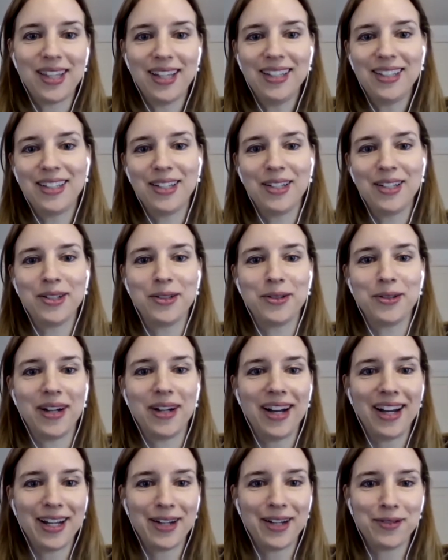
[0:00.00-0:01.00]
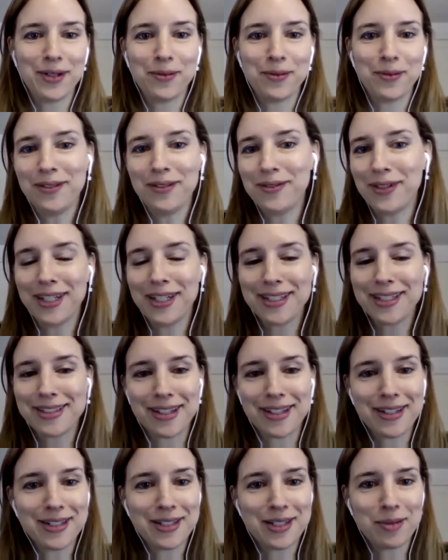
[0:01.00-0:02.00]
thank you. Hi, everyone. Very
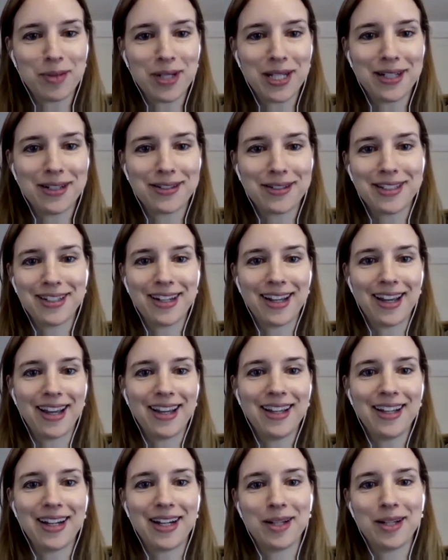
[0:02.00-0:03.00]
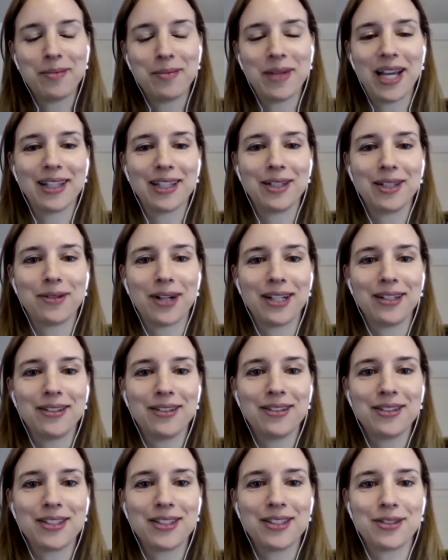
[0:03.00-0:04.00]
excited to be here today. I'm Ellie
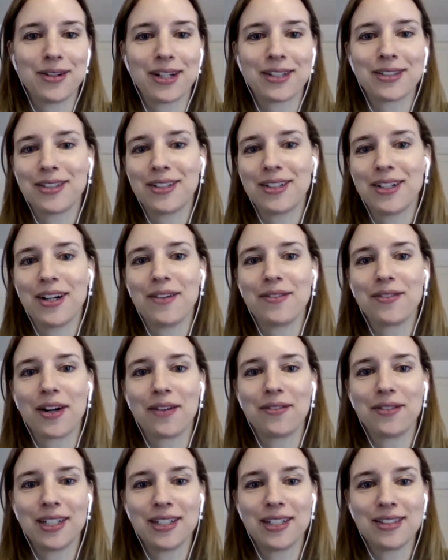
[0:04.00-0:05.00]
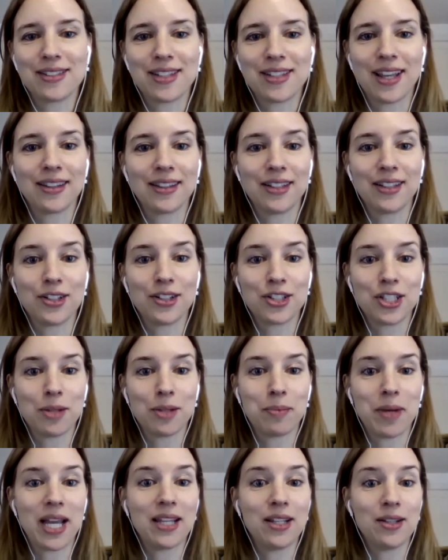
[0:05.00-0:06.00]
Reiter, the Director of Governance and
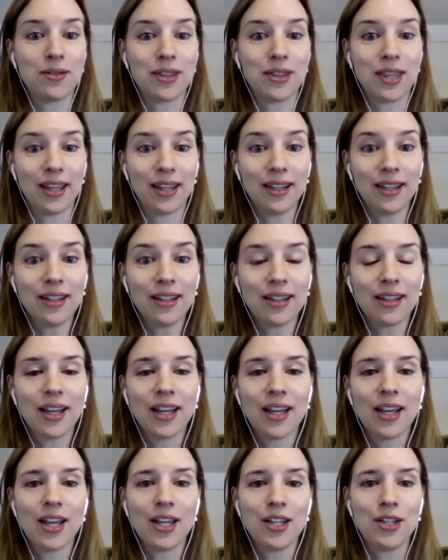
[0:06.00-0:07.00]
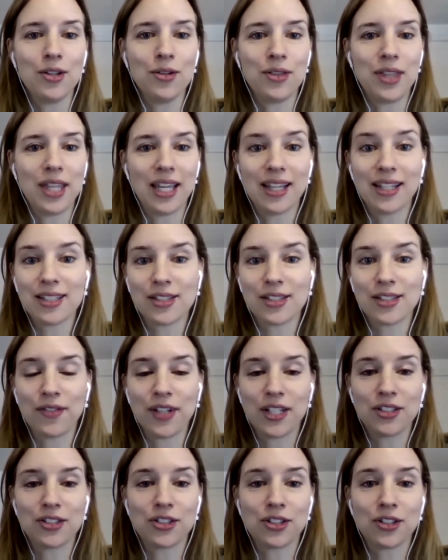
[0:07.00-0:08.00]
Leadership at Youth Inc. Youth Inc. is a
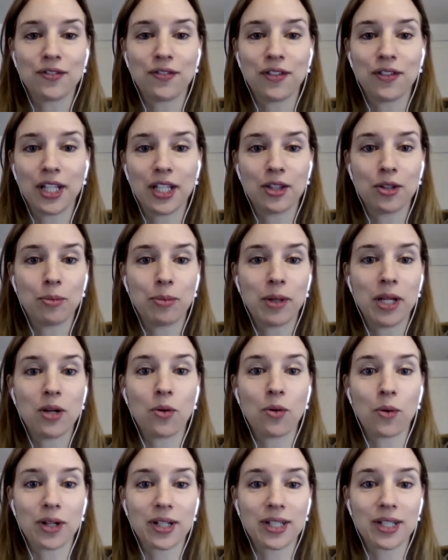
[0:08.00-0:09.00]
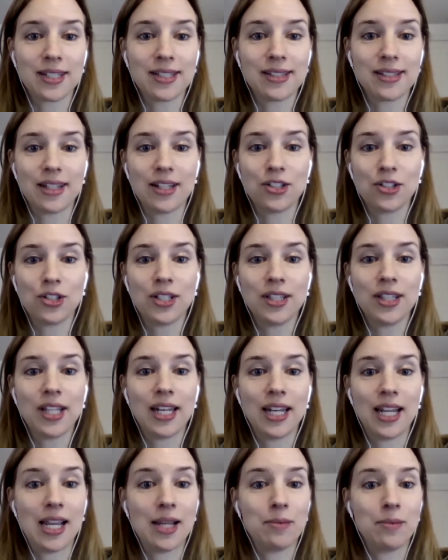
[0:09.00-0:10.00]
venture philanthropy organization
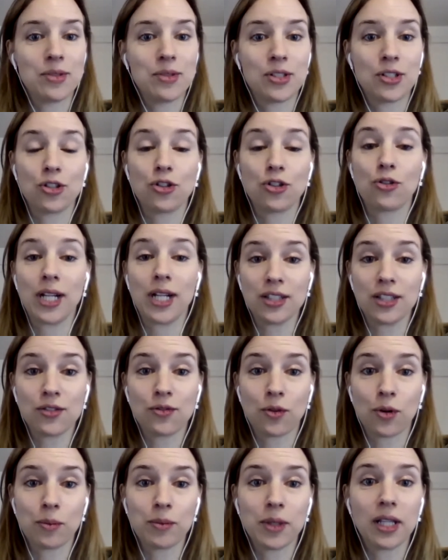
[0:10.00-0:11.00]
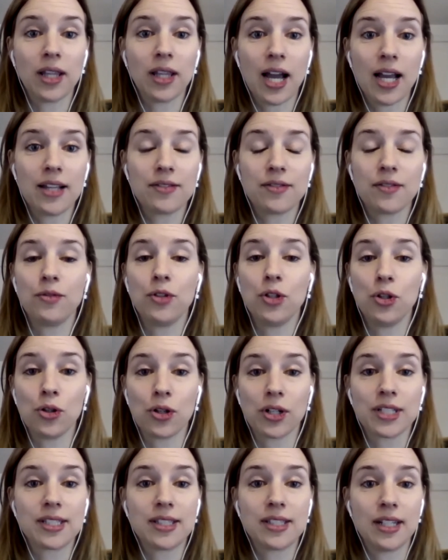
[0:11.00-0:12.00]
that aims to transform the lives of New
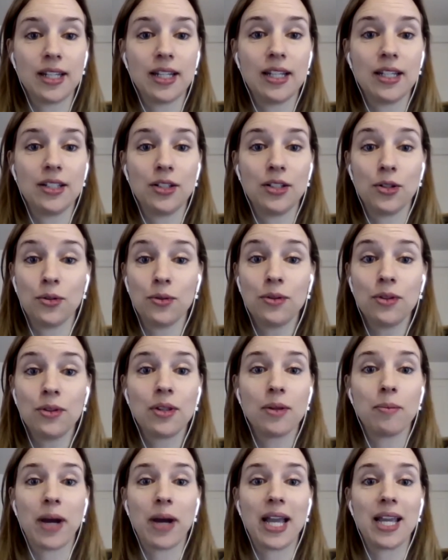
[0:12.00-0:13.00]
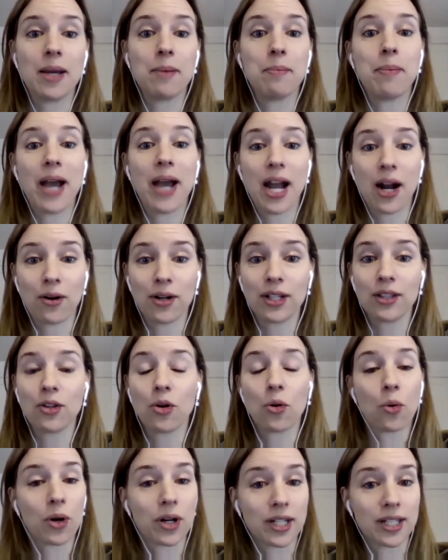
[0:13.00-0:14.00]
York City youth by empowering
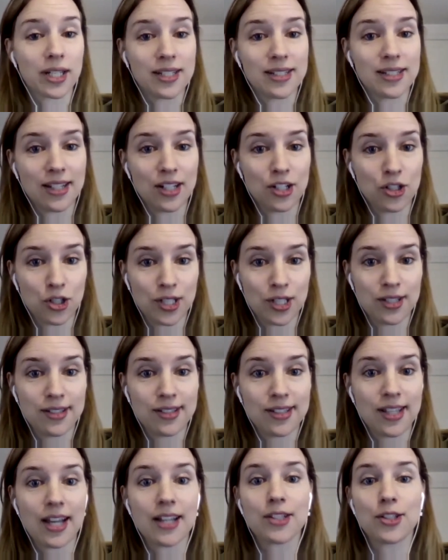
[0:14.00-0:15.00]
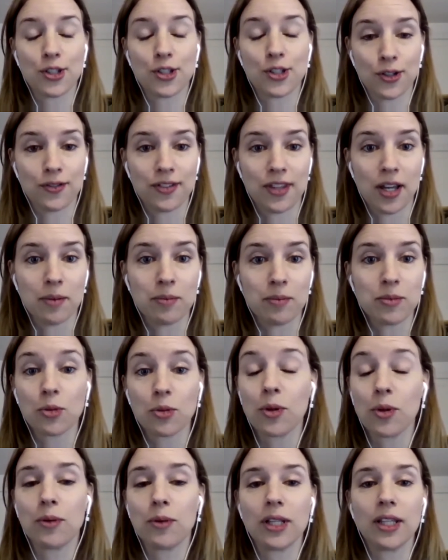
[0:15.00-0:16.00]
the organizations that serve them.
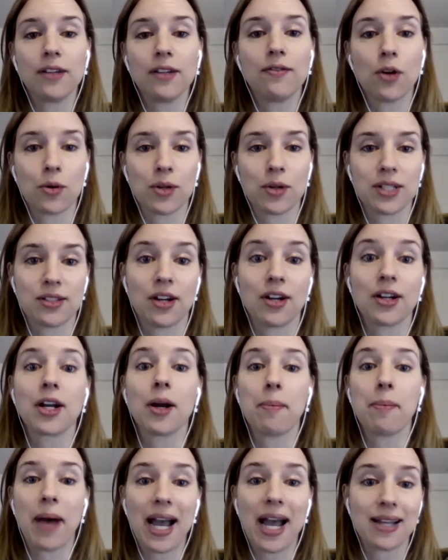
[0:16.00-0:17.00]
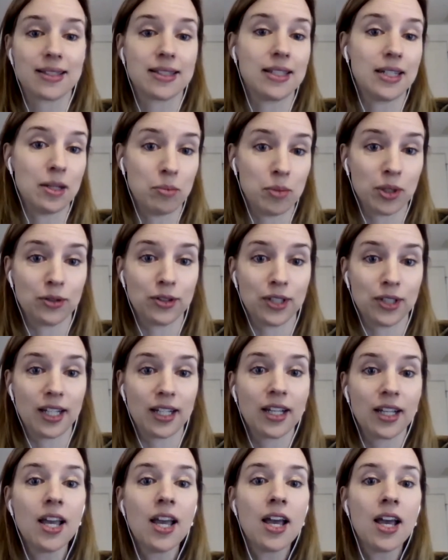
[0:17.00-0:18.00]
So we really focus on capacity
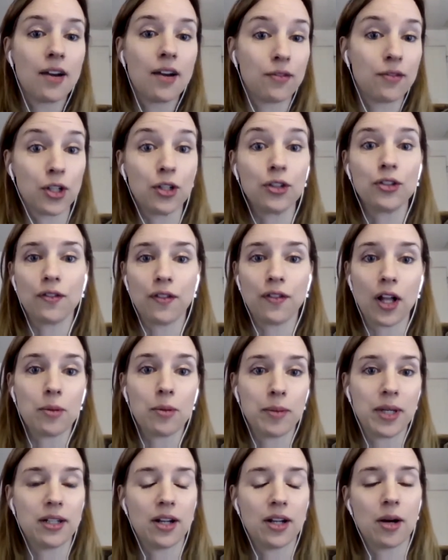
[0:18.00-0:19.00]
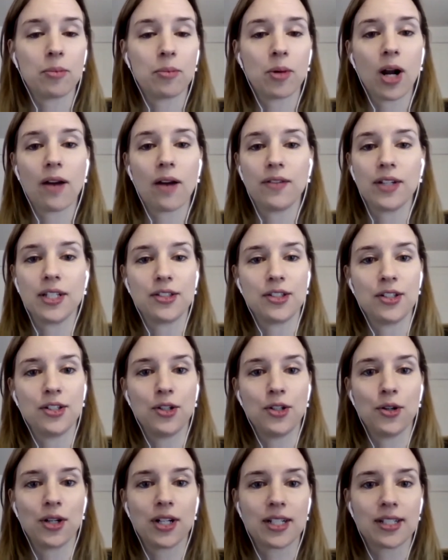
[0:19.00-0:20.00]
building for youth development nonprofits in
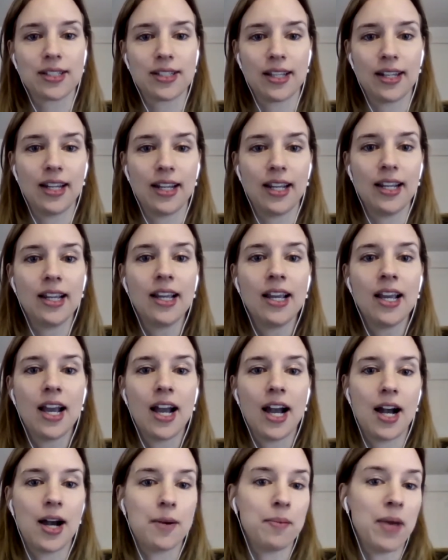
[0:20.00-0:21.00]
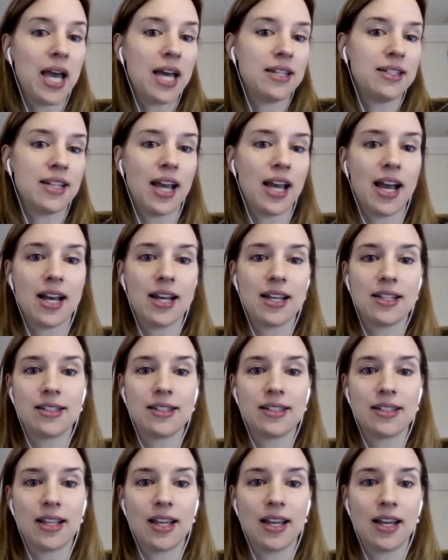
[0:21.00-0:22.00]
New York City. And
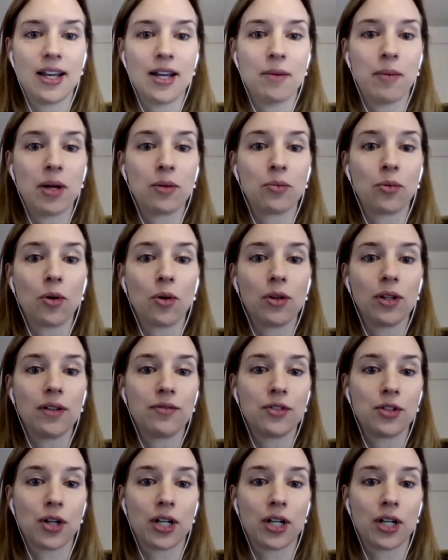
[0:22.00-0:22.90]
as my role of